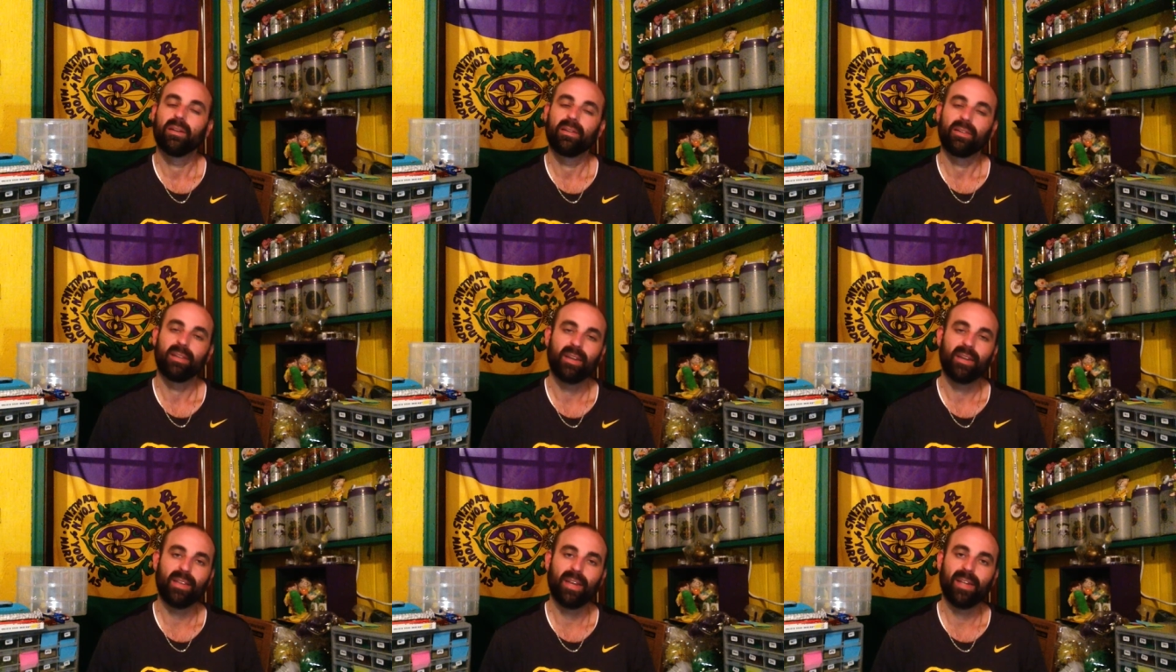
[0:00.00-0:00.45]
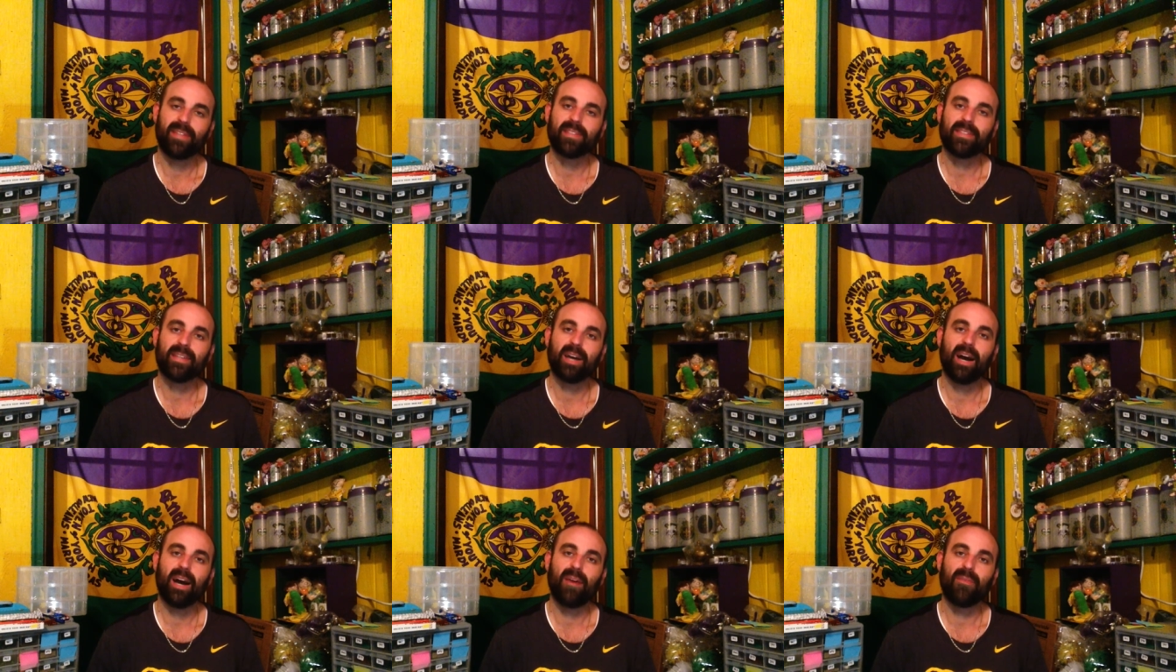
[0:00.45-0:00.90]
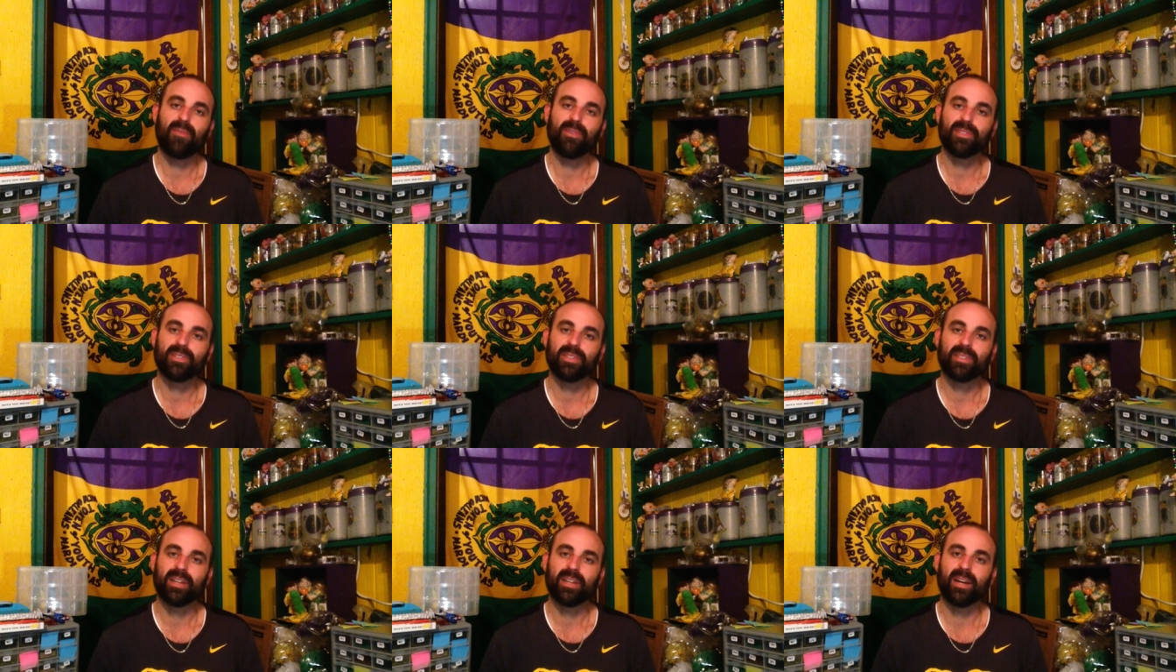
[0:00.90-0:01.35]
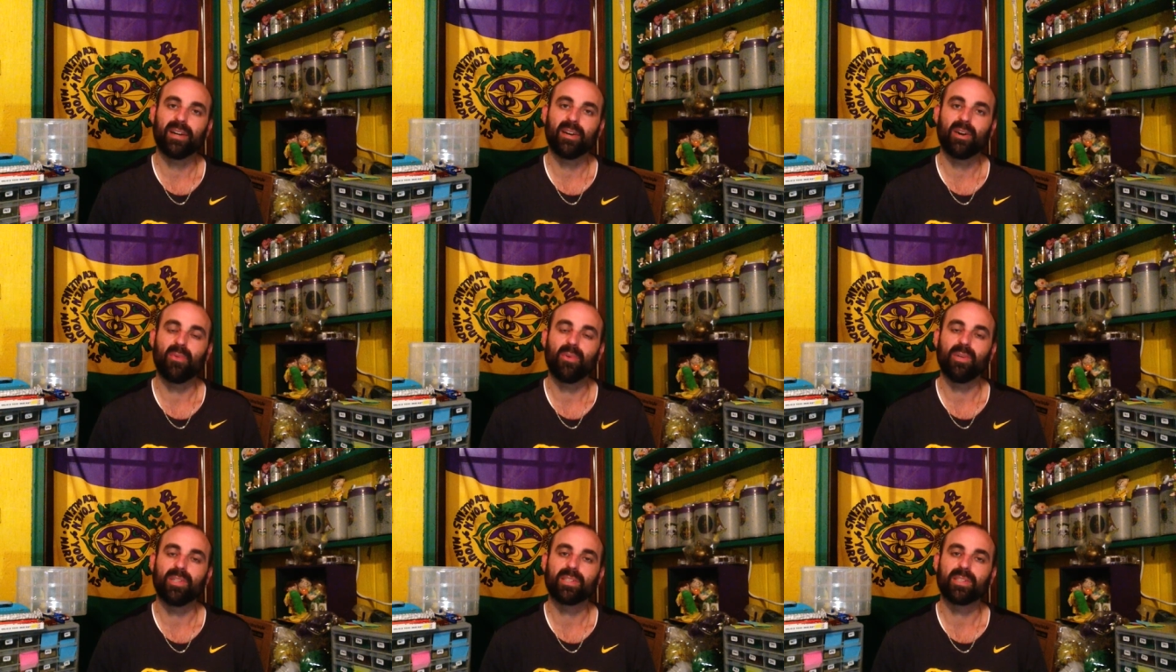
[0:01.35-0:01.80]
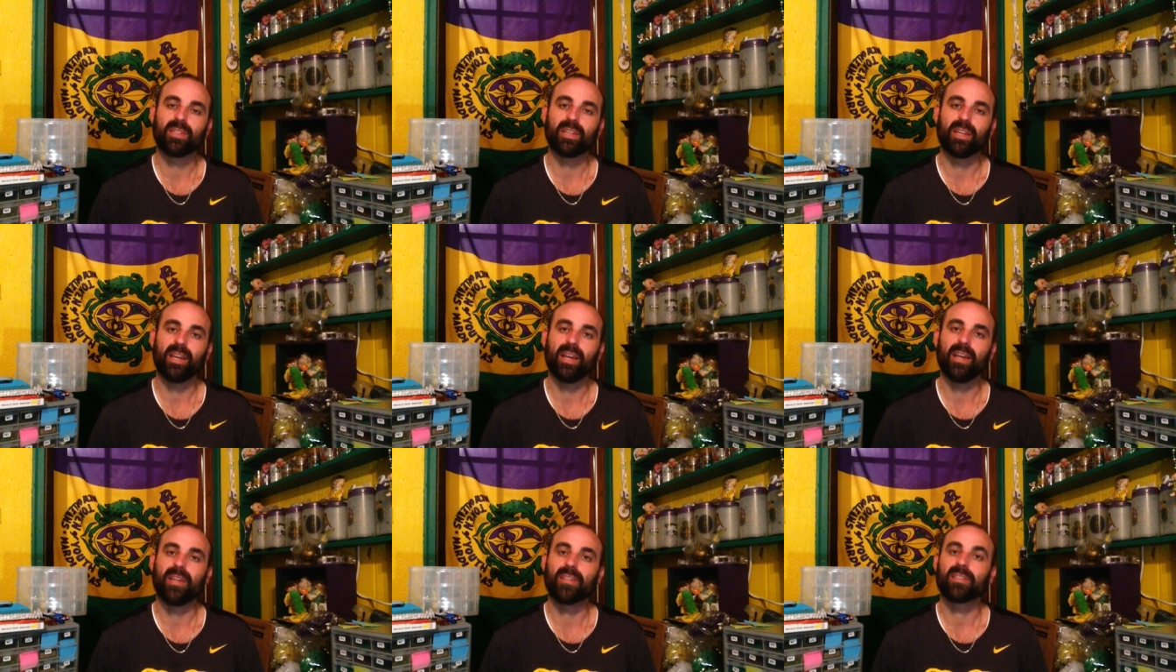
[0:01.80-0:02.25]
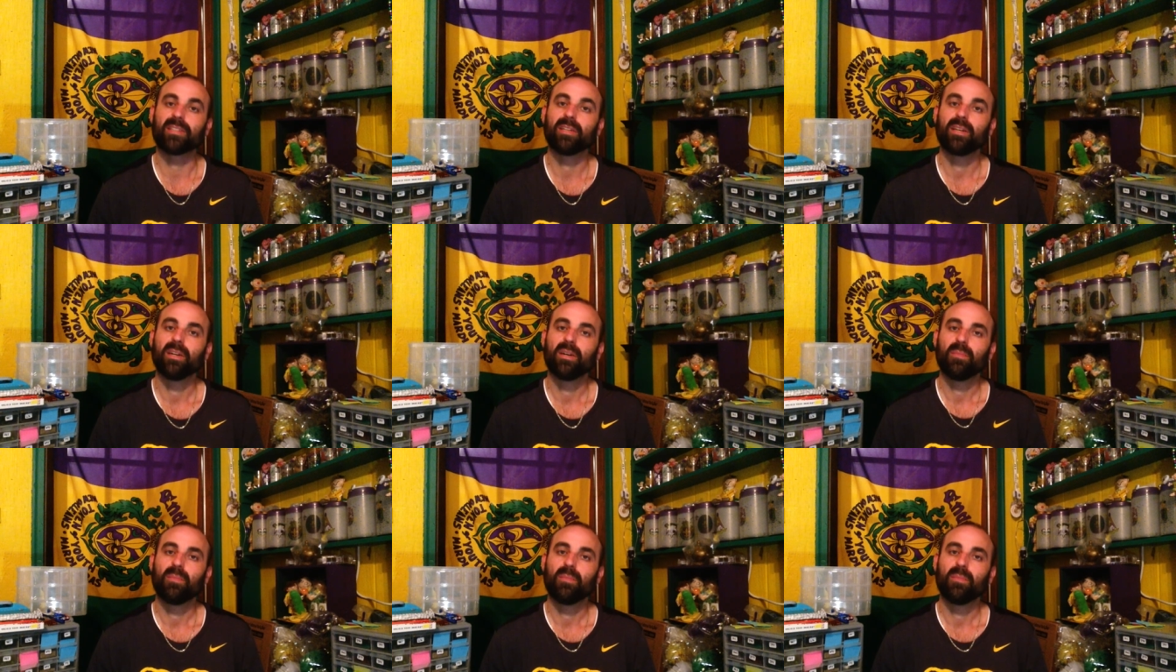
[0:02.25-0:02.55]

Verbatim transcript: Now, that's obviously not always the case,